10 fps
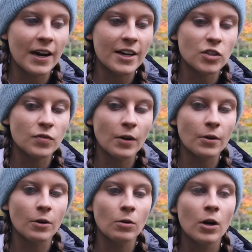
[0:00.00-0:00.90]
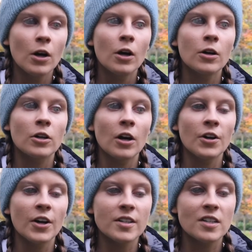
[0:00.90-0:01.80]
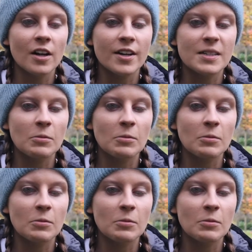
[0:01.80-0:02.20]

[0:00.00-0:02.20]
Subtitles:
last photo got 90 likes.